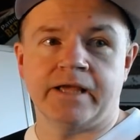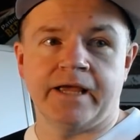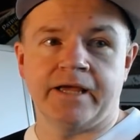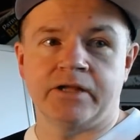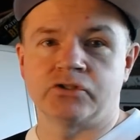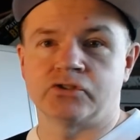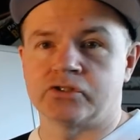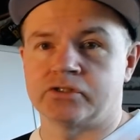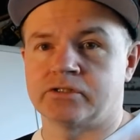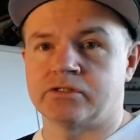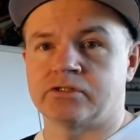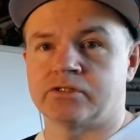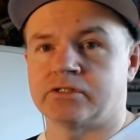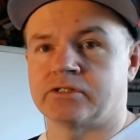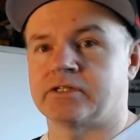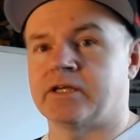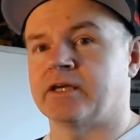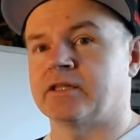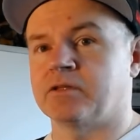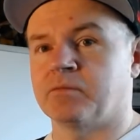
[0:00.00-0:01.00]
and just
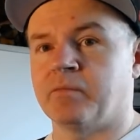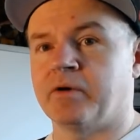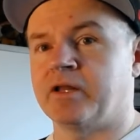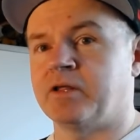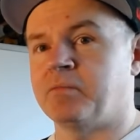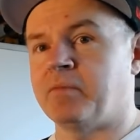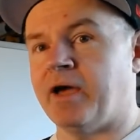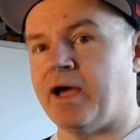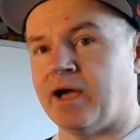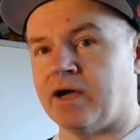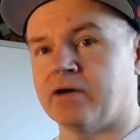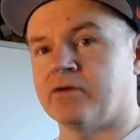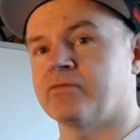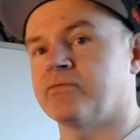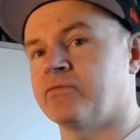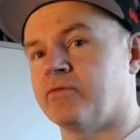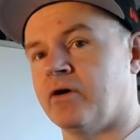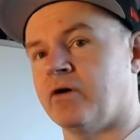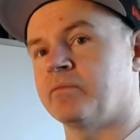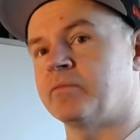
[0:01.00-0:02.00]
just get the money back
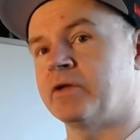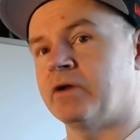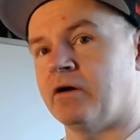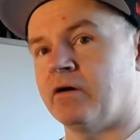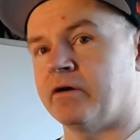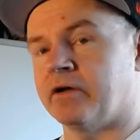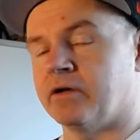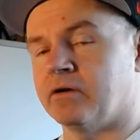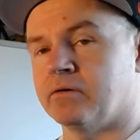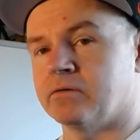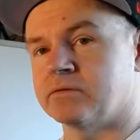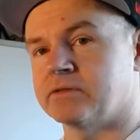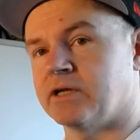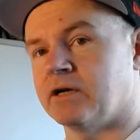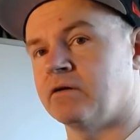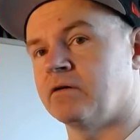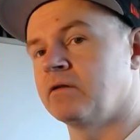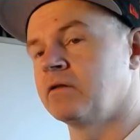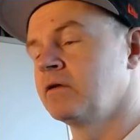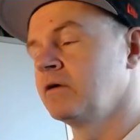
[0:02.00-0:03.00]
from the Aria
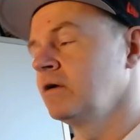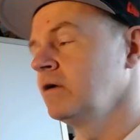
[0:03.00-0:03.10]
Hotel